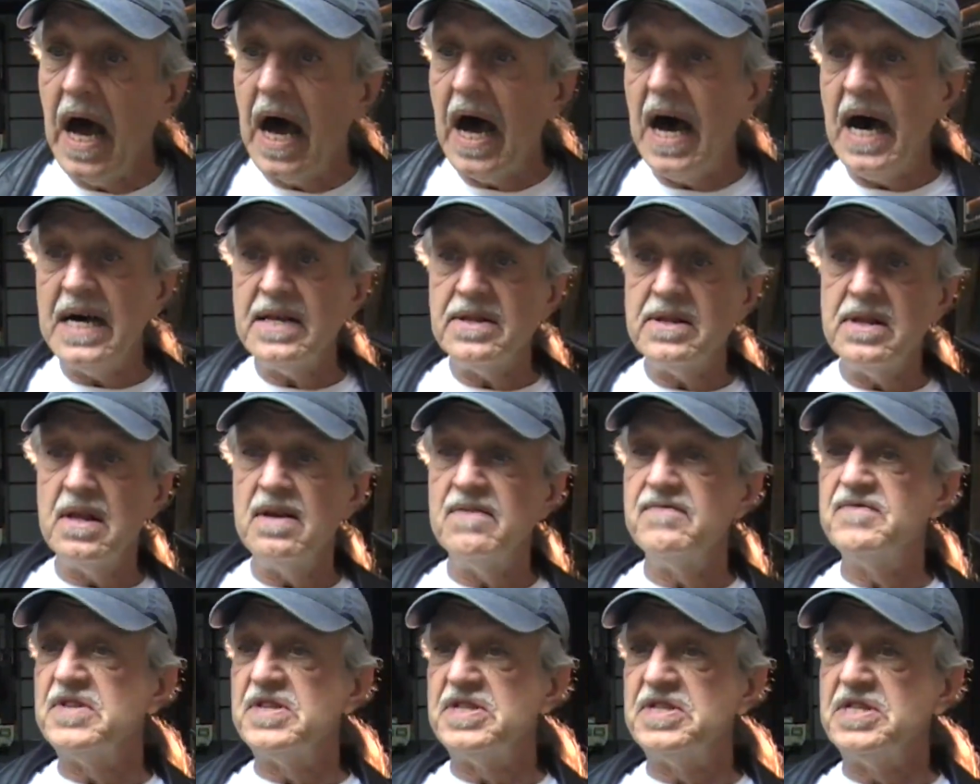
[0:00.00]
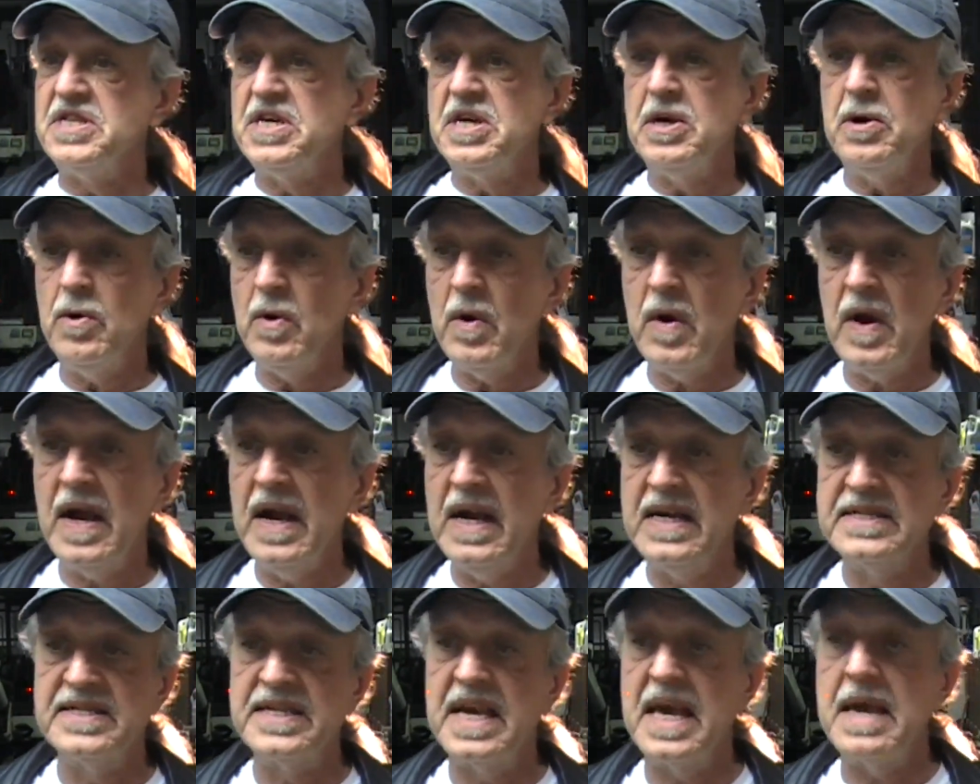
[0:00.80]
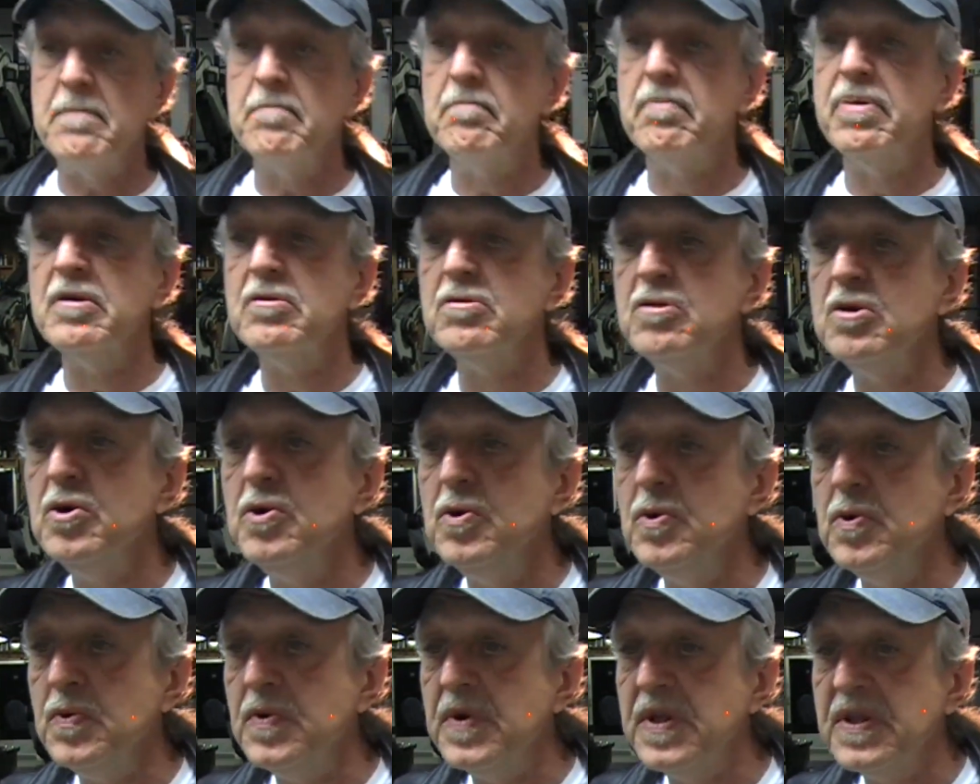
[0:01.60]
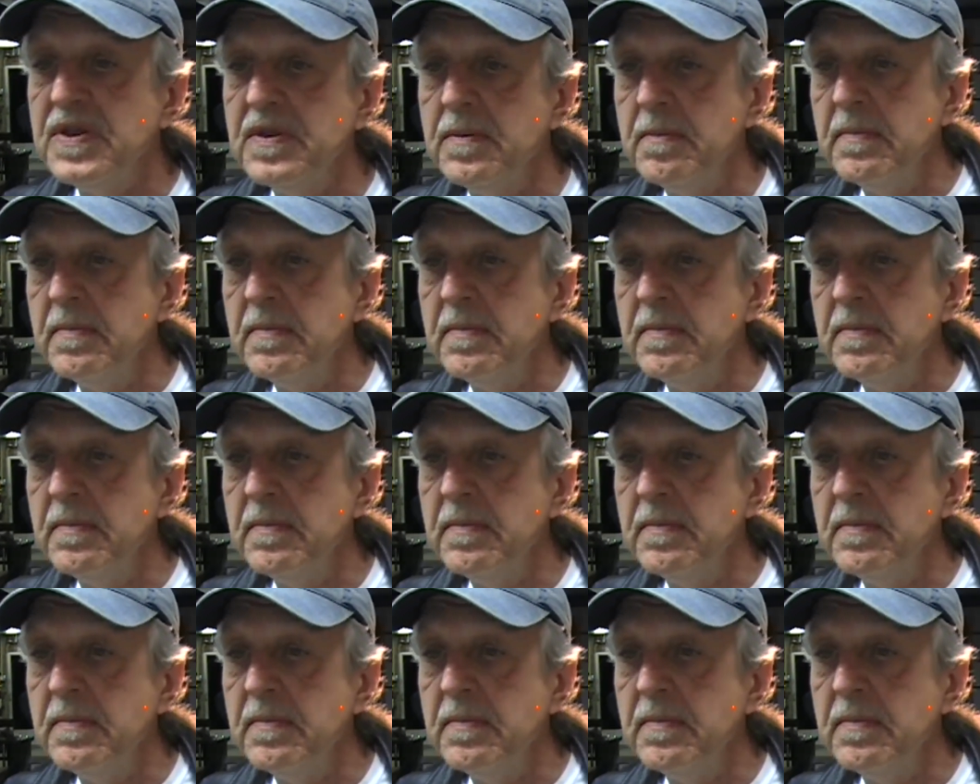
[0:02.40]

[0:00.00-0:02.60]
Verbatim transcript: I'd love to see her as a balloon in the